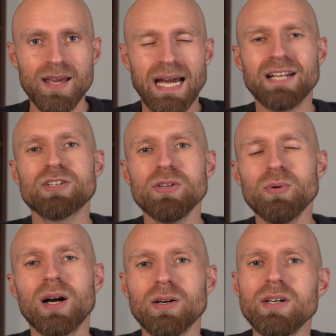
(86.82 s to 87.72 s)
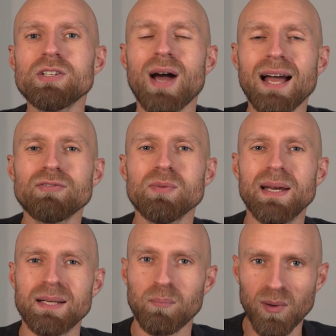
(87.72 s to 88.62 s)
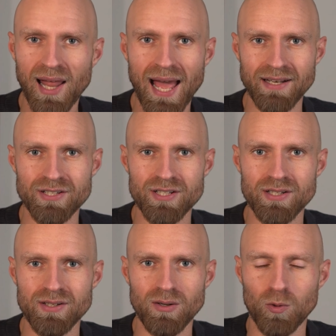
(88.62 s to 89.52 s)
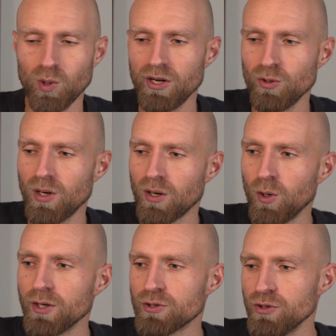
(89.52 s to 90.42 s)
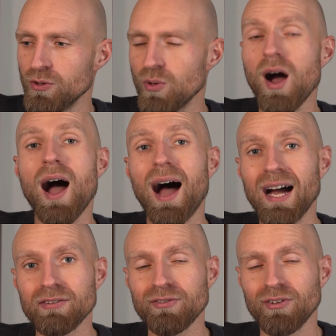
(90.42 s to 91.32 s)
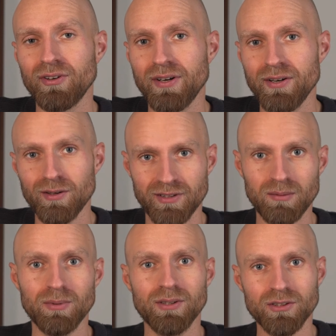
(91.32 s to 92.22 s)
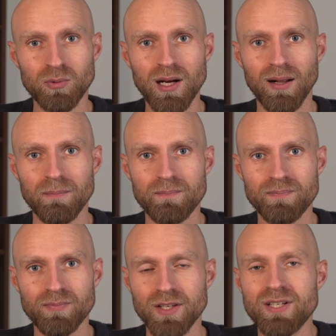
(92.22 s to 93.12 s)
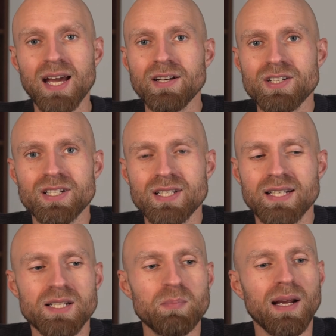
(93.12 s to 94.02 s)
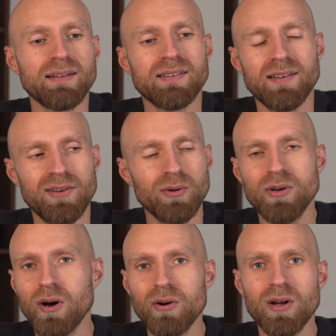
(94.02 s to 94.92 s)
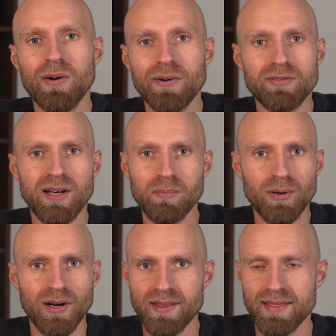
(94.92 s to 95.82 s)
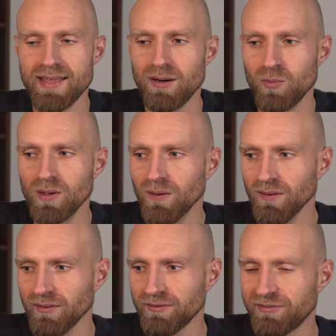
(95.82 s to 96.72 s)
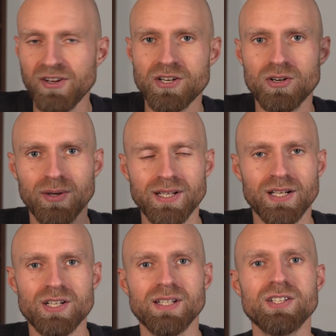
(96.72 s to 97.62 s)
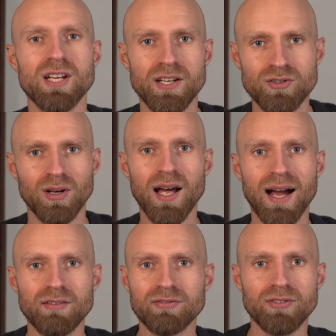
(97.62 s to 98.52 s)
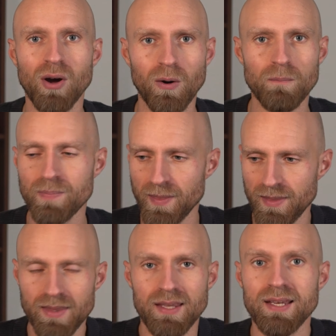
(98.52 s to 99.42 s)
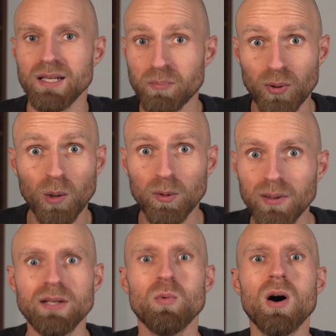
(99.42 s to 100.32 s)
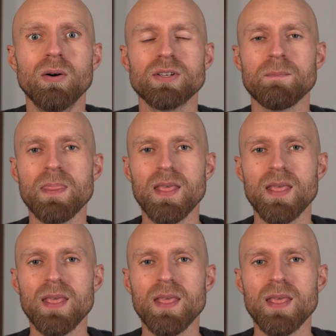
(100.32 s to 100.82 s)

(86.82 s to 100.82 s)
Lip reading: And so you are going to have to make plans on what you are going to do after November as well. You can't just expect to do No Not November and that will fix your addiction and change your life. No, it probably won't.